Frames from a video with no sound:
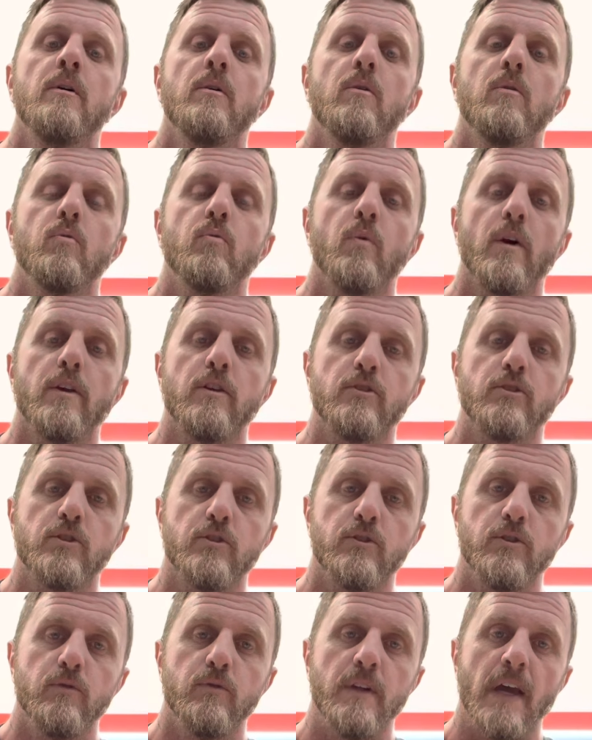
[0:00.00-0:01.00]
what you
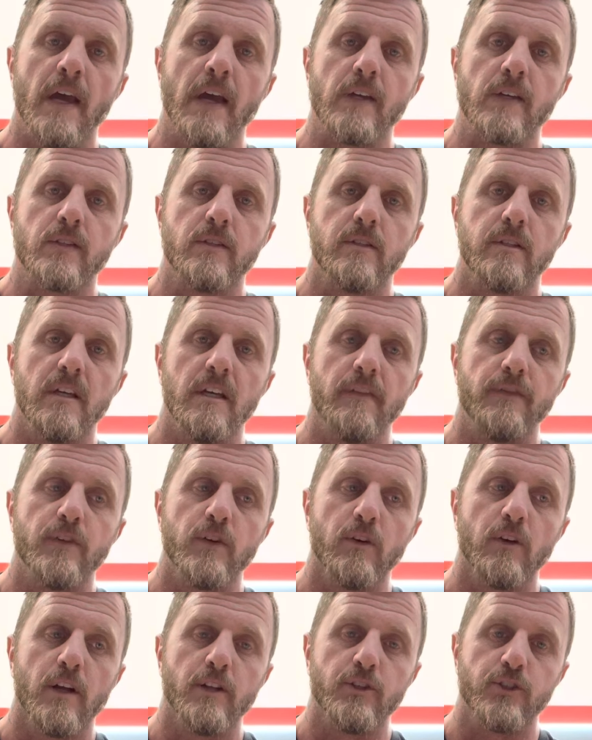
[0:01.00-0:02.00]
should do next if
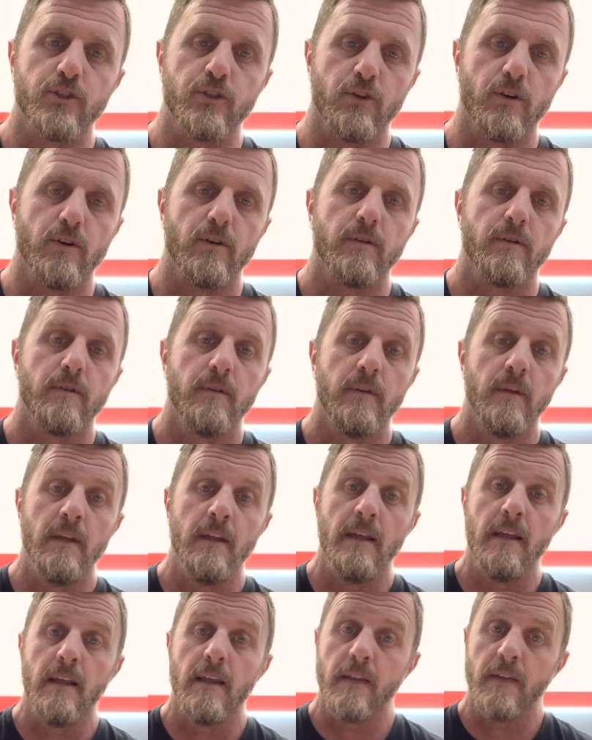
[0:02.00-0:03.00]
you're unsure.
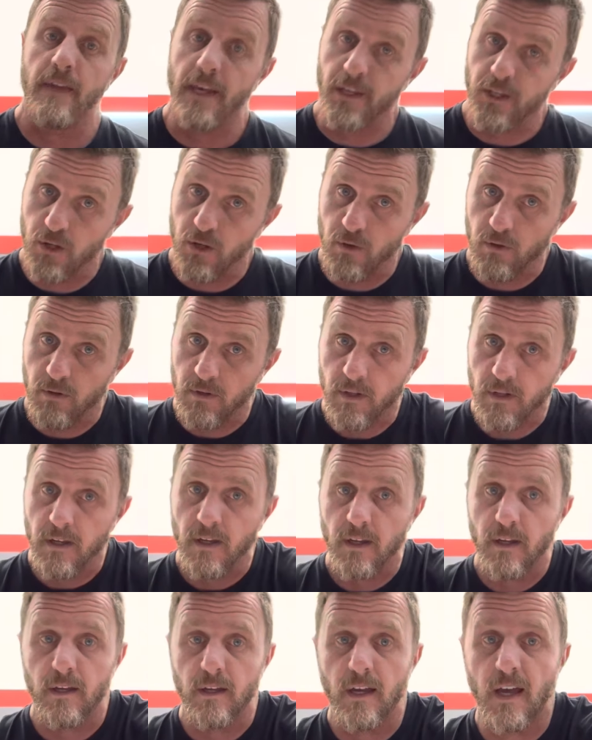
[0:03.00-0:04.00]
Thank you.
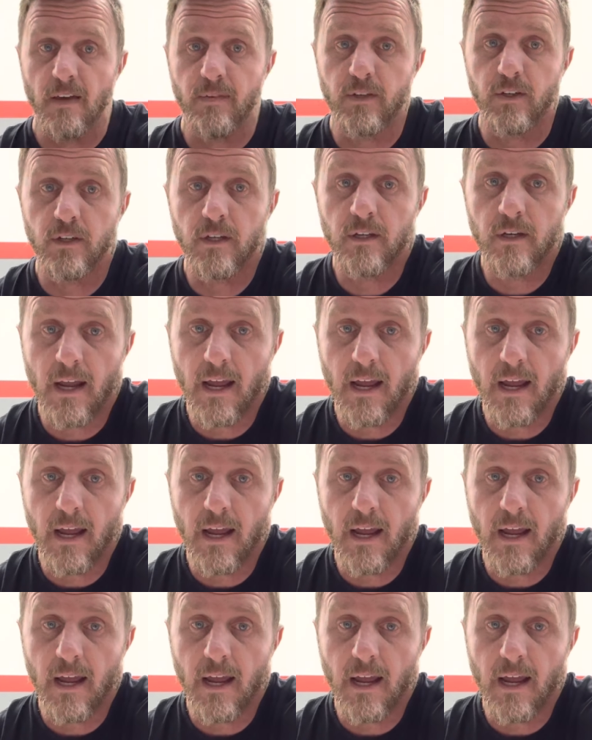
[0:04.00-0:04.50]
Have a good